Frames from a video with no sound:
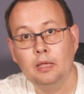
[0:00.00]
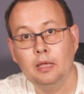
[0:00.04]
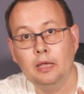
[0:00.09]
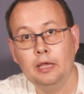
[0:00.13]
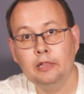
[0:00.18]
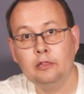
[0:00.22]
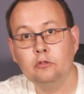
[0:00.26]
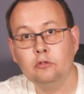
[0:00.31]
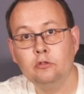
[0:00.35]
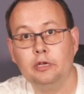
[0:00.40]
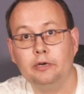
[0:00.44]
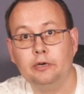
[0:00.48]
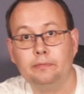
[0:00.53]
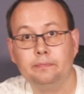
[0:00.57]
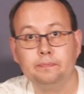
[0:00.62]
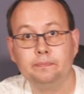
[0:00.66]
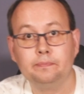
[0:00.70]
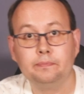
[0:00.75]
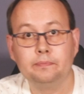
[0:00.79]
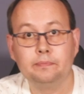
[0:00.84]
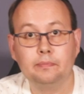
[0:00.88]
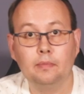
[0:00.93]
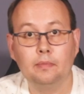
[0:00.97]
Hello there!
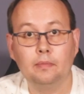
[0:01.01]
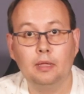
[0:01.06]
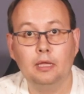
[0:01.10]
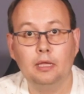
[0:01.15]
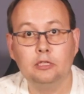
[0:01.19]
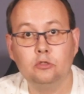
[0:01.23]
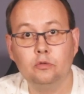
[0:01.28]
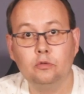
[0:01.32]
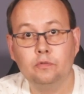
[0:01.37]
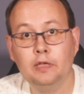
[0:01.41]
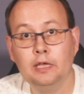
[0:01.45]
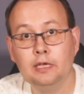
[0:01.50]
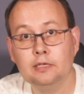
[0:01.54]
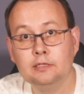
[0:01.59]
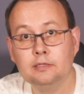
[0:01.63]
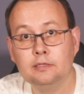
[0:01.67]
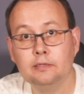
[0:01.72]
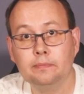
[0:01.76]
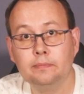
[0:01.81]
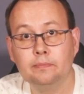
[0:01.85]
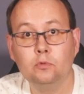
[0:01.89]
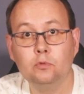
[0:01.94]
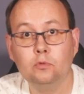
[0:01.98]
As you've guessed,
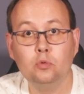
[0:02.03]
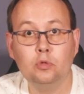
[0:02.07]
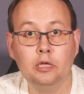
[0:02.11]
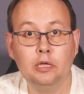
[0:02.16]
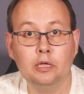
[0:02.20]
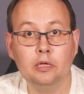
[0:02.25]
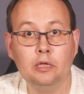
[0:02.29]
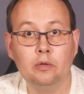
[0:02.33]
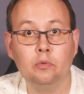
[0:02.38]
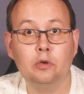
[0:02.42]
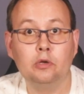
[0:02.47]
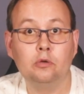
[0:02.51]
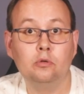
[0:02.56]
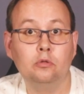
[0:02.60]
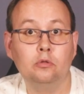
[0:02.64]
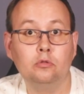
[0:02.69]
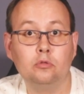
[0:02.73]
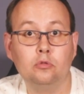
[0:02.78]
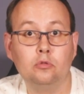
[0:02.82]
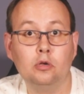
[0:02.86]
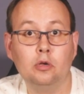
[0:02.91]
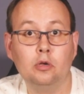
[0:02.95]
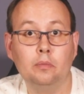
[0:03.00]
today we are going to
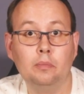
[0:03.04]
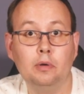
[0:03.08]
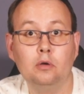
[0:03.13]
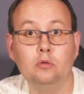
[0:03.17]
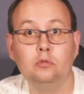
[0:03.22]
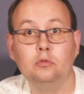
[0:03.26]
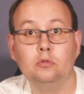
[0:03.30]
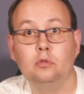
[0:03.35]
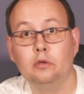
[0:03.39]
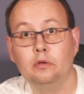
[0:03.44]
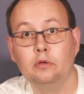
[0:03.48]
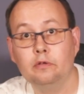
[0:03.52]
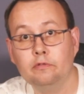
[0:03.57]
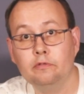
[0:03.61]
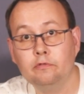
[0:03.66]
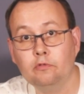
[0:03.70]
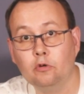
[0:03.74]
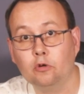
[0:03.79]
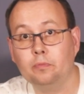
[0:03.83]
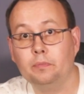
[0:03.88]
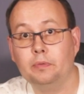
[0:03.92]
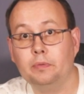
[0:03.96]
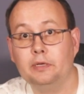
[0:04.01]
talk about
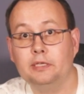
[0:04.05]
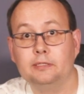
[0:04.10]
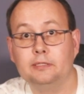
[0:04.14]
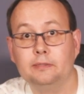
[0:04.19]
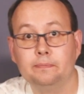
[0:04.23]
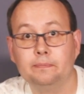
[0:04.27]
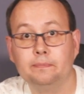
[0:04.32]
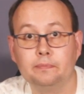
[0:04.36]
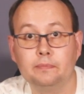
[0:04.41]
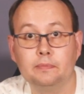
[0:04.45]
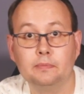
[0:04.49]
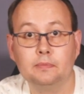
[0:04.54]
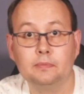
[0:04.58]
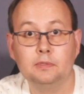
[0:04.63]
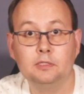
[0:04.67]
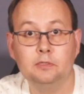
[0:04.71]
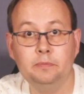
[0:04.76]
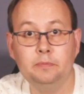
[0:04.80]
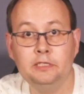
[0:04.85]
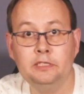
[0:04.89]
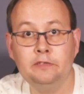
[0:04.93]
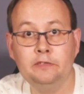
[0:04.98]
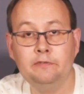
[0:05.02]
WordPress.
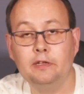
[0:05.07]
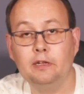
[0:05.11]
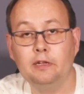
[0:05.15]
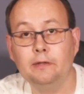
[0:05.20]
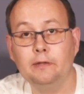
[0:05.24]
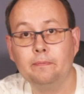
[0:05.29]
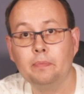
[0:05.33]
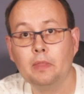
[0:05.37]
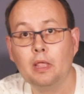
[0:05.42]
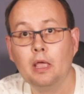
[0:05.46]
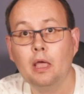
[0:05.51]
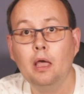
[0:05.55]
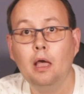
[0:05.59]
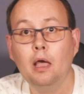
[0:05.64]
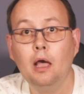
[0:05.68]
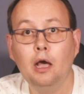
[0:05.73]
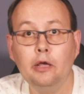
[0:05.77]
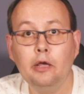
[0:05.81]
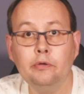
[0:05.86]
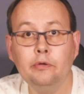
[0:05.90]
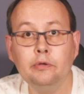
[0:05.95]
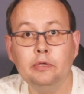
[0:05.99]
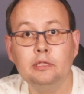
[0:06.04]
Specifically,
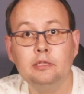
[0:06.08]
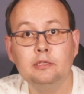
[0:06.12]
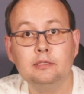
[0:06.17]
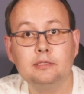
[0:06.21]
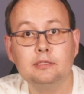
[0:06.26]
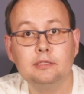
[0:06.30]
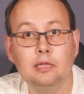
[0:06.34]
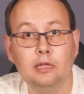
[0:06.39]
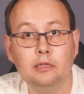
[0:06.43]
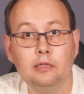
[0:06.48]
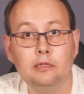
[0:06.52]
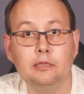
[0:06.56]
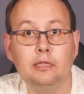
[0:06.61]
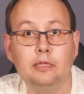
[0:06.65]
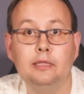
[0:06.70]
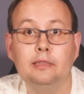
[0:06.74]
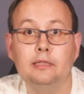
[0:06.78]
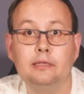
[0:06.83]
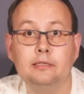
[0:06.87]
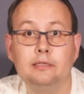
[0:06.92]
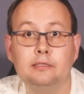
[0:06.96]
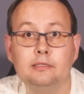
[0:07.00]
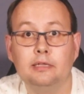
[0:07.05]
how you can install it in
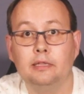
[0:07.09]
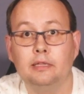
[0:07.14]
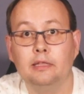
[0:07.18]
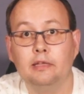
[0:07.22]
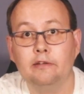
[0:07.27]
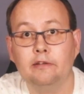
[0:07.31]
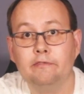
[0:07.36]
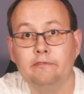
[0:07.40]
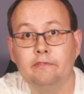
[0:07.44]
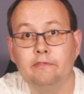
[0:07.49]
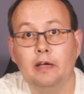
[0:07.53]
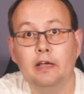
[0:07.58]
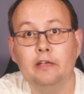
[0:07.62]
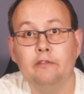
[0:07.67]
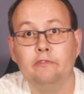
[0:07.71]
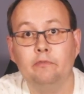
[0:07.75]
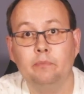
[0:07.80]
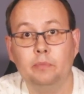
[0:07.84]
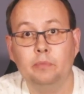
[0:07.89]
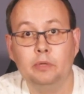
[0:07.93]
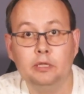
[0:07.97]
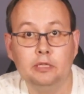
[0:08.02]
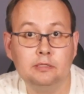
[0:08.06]
less than
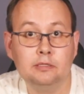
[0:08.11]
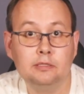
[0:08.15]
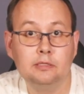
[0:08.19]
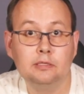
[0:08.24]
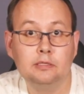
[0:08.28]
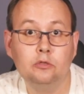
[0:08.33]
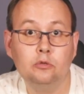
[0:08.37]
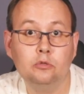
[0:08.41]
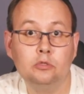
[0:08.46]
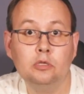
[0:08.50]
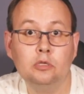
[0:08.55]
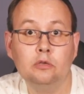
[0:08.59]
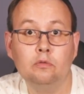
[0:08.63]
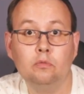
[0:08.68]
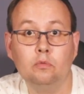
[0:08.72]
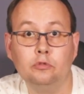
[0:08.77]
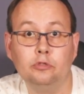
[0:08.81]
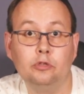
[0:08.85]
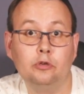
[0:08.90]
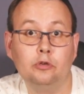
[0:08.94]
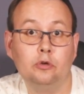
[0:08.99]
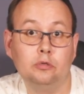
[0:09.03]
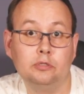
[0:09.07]
5 minutes using
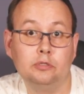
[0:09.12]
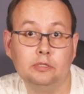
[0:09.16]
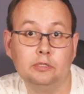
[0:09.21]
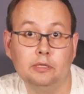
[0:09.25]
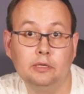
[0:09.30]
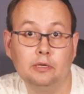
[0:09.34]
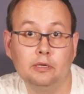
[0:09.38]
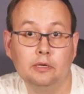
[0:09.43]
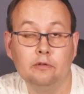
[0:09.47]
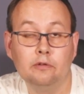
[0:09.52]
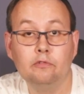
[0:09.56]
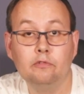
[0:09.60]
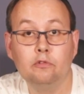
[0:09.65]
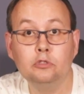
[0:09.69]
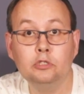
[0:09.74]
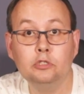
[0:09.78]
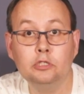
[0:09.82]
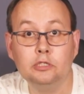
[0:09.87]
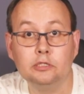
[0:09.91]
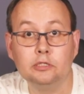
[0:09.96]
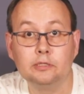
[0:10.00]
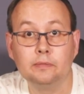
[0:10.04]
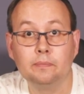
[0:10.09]
Vultr hosting. For
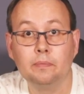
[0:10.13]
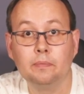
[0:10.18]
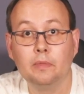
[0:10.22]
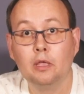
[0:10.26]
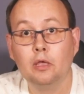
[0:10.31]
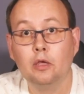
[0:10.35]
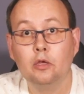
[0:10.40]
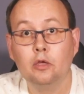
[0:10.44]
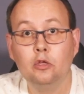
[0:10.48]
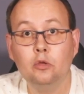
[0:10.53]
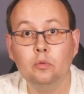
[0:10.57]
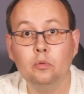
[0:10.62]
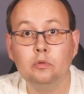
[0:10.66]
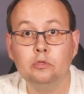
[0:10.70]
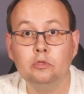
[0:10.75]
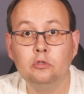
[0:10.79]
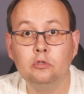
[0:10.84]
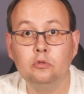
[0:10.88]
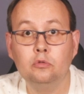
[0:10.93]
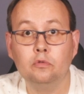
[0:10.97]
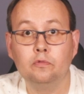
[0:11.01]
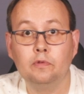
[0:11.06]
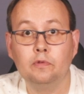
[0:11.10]
this, you will
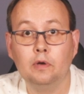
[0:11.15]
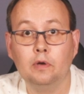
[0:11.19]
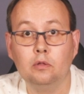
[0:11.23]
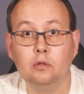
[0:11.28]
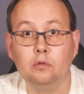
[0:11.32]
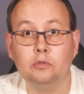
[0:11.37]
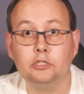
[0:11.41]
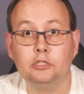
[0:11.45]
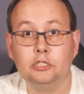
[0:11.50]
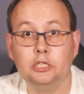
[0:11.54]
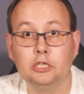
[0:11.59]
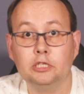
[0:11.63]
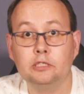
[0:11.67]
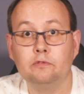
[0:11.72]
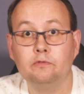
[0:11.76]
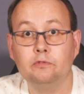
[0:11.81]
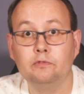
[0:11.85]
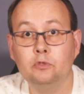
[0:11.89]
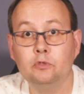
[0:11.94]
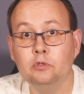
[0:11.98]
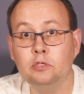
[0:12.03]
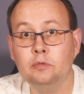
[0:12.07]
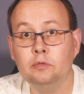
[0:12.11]
need to follow just a
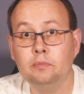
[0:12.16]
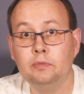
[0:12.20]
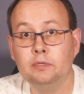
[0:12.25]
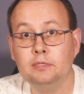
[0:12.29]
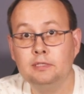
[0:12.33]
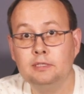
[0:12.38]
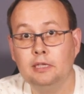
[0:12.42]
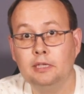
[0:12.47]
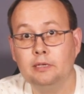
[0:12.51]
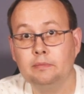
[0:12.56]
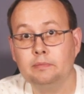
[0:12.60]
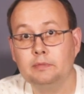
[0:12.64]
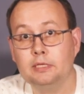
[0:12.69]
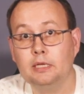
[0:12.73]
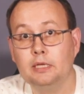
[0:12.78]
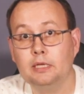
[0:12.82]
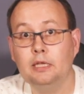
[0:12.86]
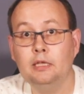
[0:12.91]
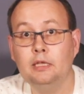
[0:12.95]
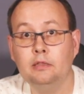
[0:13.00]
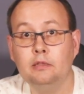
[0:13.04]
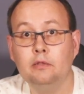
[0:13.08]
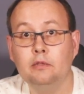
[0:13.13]
few simple steps
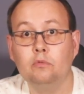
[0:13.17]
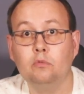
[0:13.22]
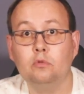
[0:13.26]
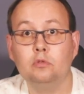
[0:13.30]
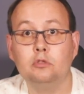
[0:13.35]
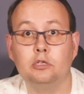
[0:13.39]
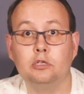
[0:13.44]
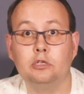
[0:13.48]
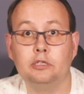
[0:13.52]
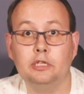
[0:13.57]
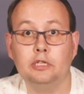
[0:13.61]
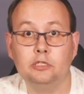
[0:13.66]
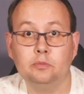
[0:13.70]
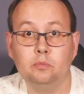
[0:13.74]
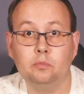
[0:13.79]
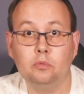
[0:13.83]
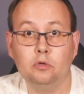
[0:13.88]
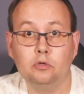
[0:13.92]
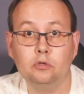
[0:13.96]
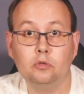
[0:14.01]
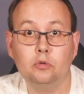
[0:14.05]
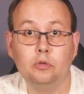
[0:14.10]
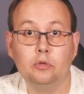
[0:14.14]
in Vultr
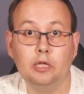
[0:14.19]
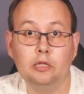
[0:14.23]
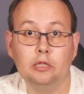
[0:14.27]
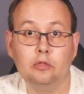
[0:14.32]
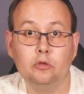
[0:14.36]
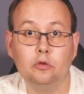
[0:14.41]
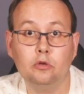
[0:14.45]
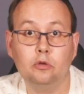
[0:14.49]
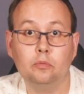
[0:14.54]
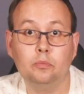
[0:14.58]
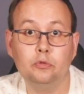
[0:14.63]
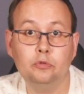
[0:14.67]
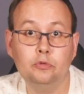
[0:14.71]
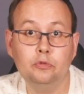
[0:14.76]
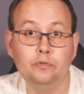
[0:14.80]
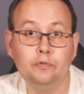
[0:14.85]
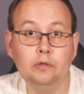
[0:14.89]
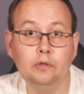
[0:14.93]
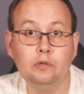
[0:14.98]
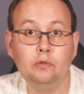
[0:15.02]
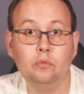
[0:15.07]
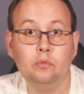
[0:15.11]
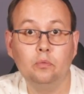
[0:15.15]
dashboard to get your
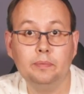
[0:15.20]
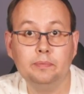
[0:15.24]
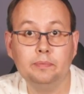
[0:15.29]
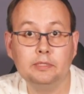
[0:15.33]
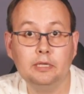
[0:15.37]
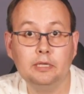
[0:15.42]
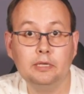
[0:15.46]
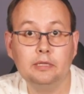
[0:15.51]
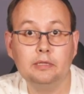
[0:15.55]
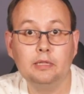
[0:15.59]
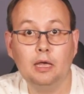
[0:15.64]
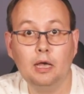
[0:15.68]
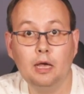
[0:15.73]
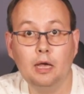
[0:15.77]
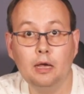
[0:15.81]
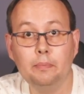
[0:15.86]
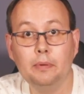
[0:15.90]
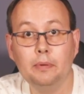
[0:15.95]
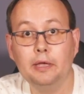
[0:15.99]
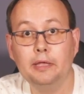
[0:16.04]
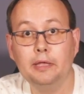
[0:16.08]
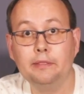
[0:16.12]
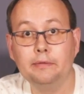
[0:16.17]
beautiful website
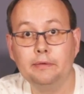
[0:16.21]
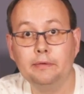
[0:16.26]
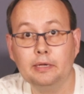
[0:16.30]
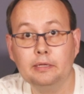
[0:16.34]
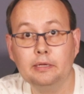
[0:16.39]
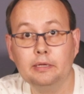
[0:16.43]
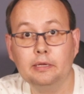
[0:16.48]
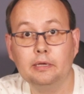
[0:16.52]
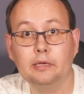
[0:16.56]
up and running